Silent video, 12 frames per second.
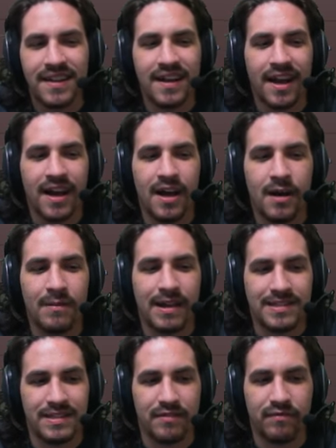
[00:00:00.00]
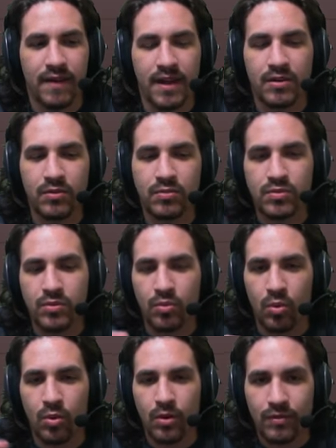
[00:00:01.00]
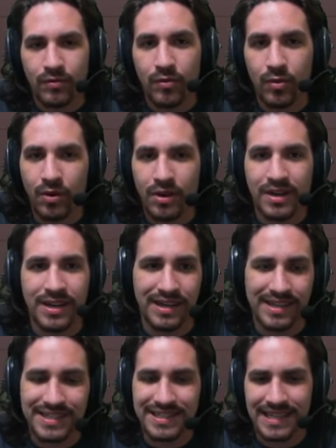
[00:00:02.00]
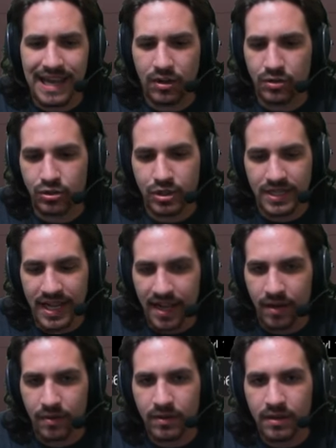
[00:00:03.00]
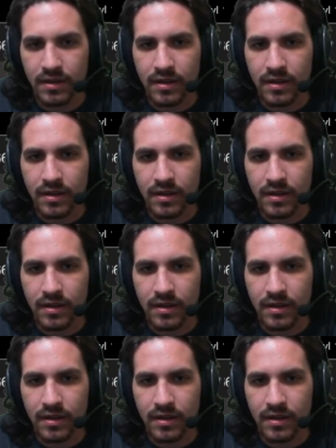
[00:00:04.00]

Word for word: um, as the final reward for Nostalgia Town.